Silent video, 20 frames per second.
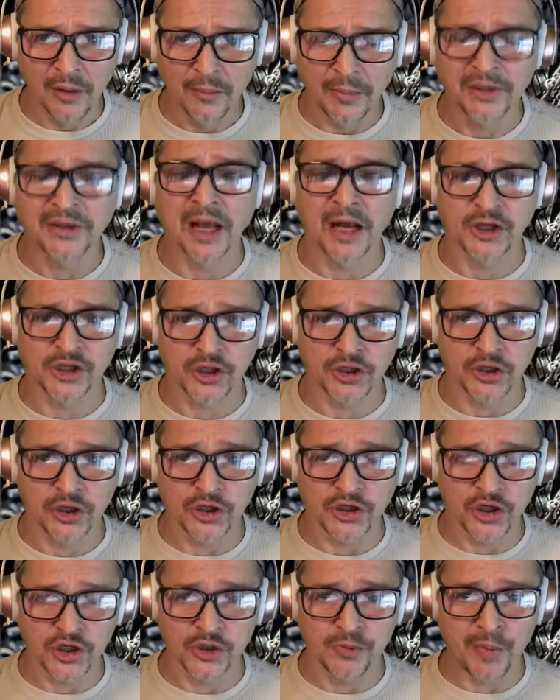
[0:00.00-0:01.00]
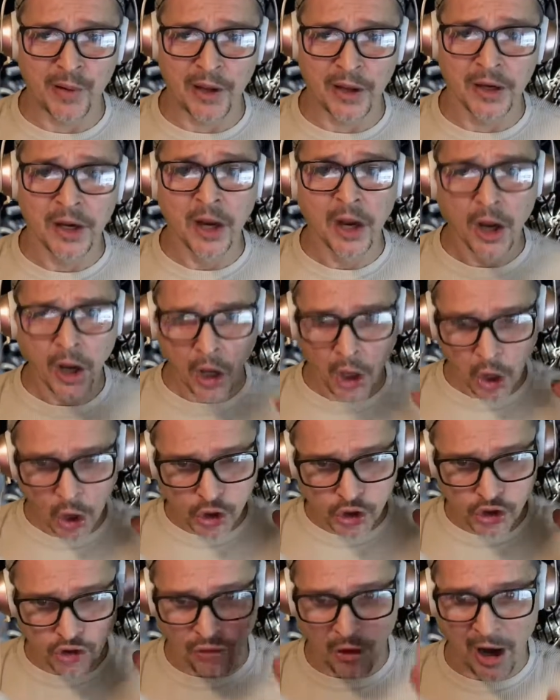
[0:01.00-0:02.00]
but that should have just been
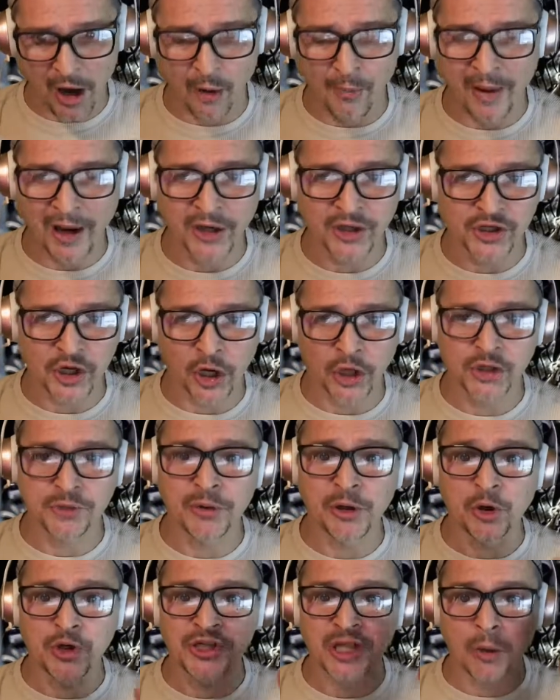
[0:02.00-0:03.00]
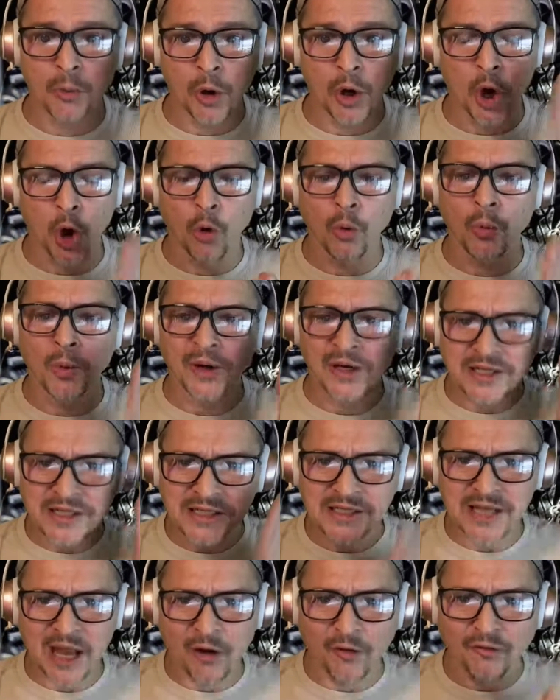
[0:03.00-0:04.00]
trial by judge because they were going with a
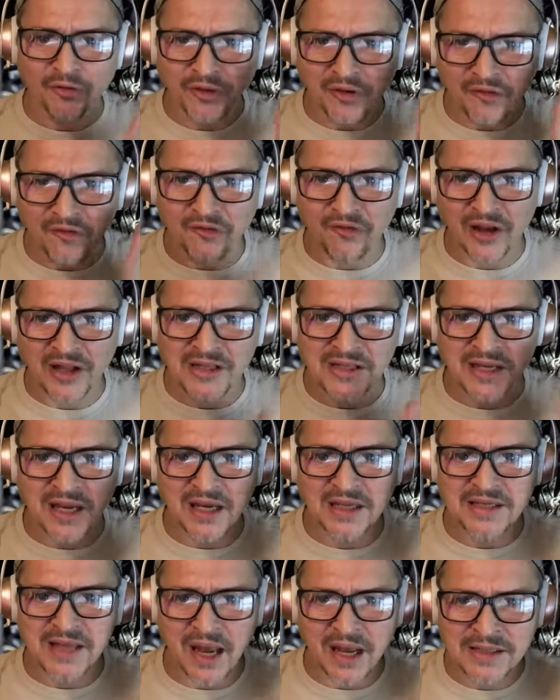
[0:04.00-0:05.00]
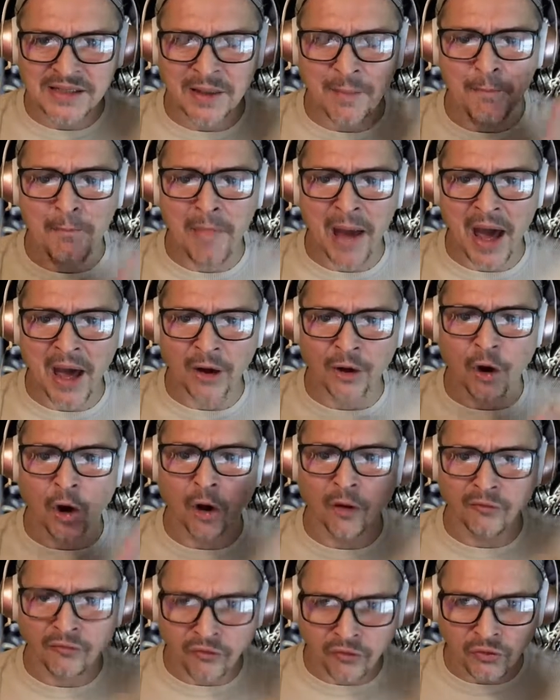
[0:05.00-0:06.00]
self-defense case as a matter
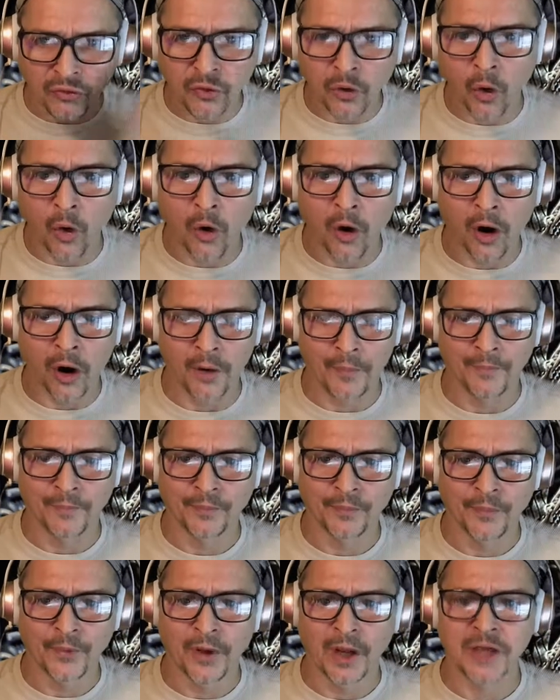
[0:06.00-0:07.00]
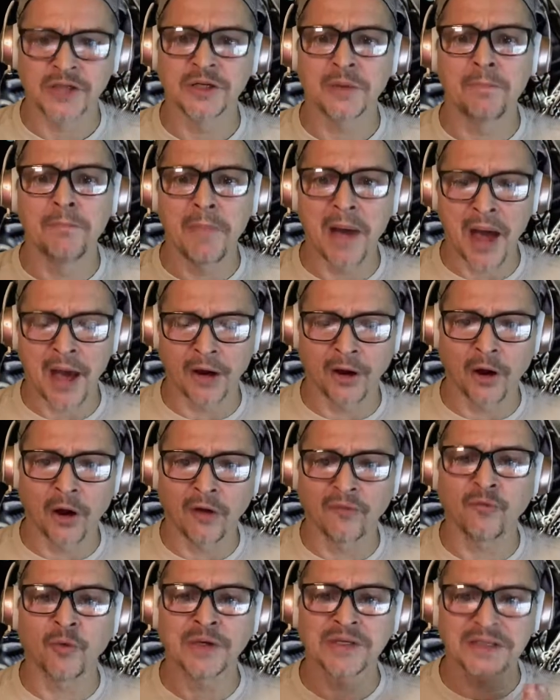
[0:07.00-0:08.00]
of law as a matter
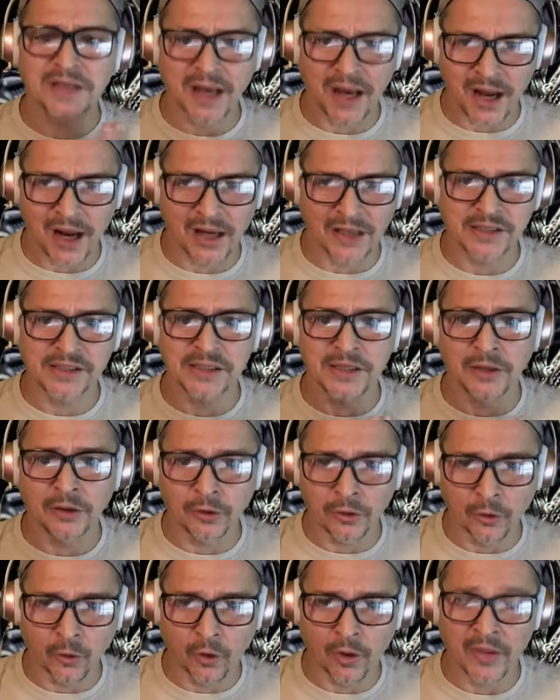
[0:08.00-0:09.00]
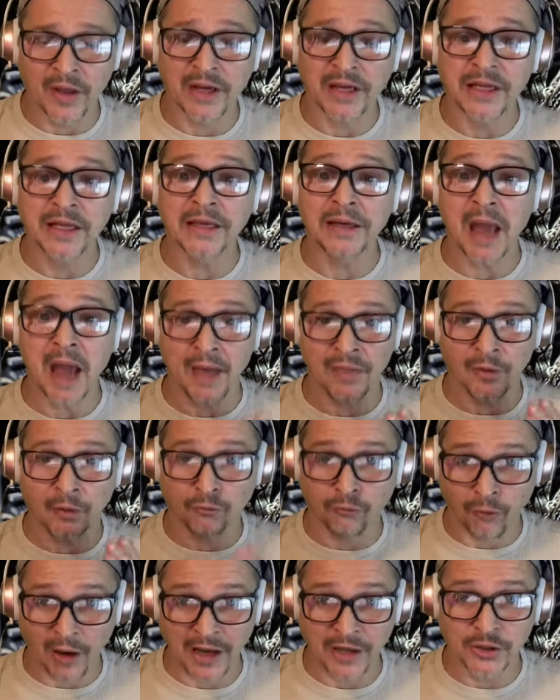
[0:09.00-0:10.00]
of wisconsin law that he had the
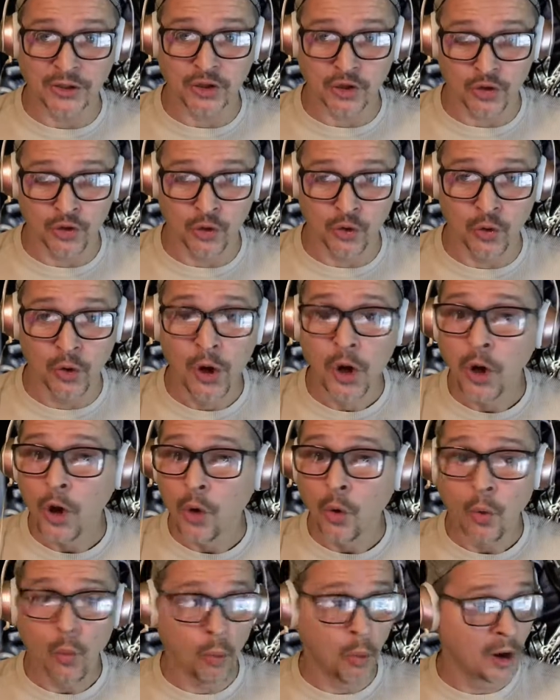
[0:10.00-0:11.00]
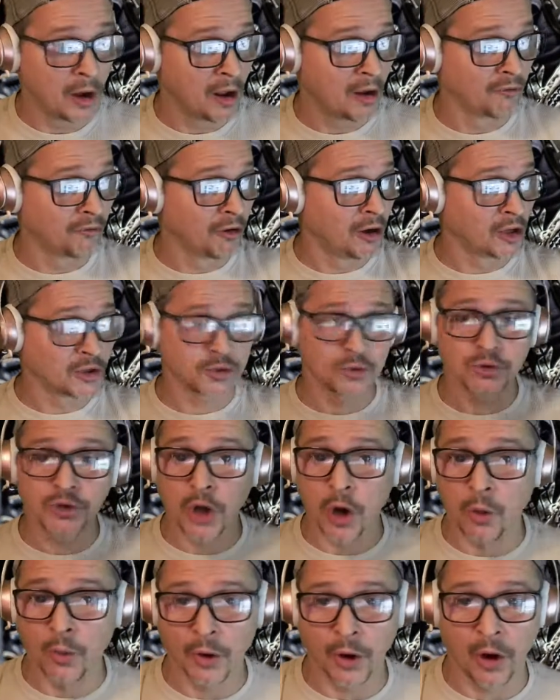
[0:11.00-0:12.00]
right to whatever else was
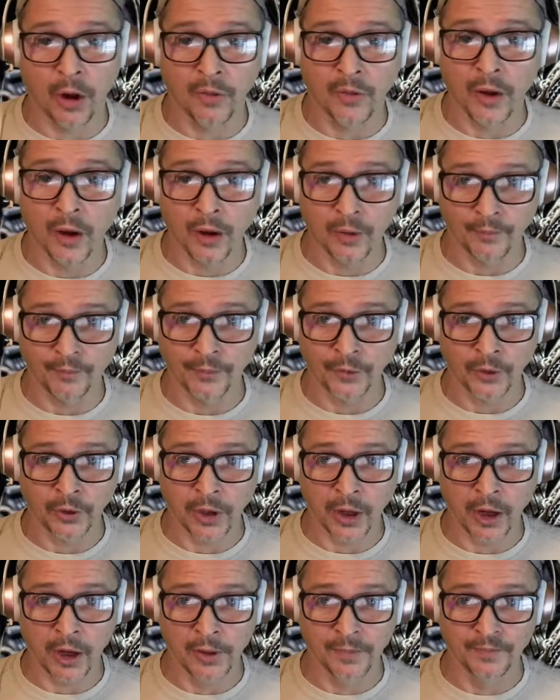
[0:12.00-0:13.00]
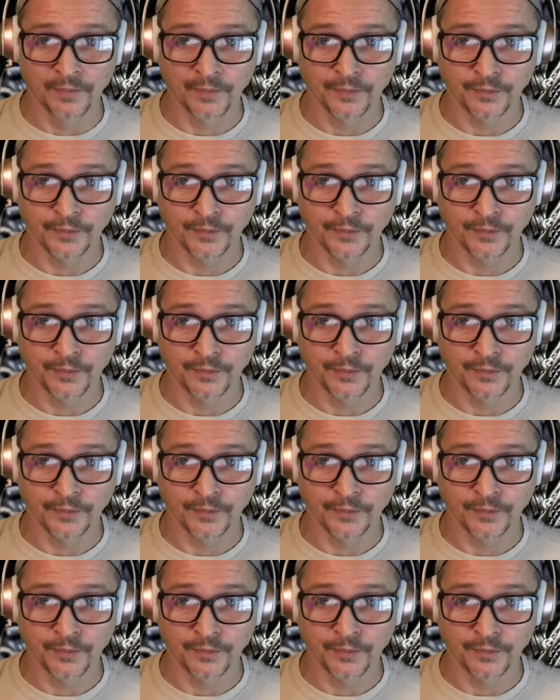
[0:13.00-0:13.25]
going on there okay